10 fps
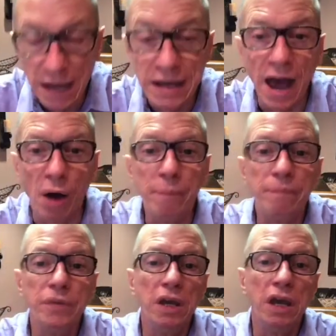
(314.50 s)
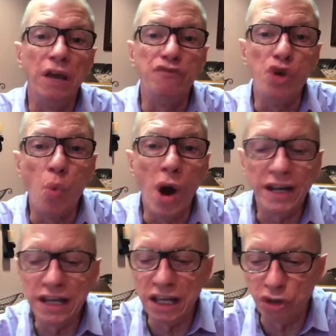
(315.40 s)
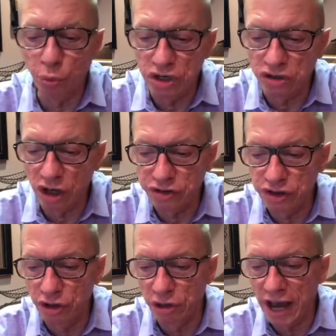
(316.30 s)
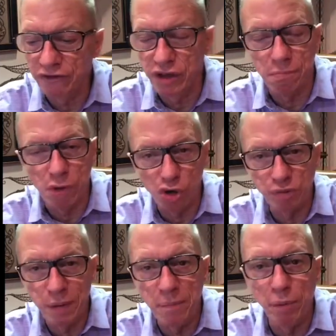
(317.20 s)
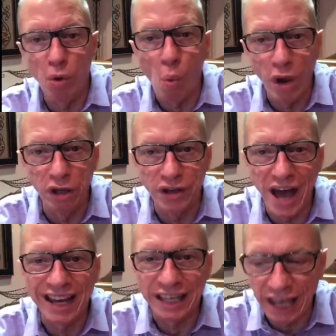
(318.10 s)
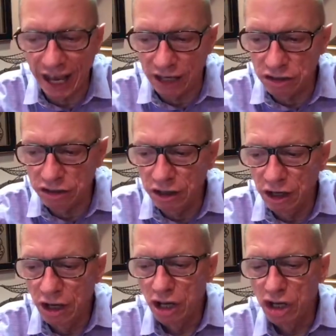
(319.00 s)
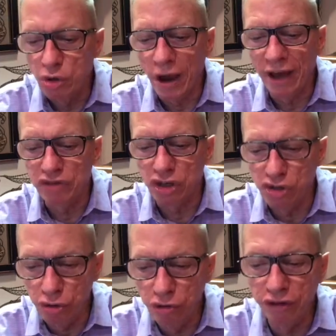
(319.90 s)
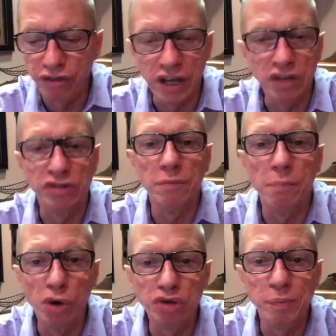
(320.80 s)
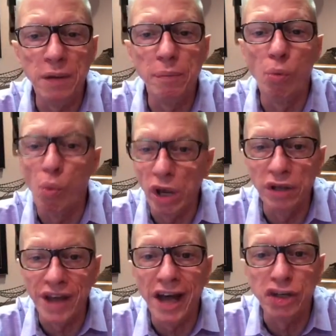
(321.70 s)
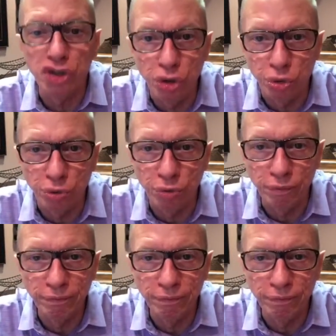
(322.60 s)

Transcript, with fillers: Now, if you want to get the results in your life that most people will not get, you have to do the things that most people will not do.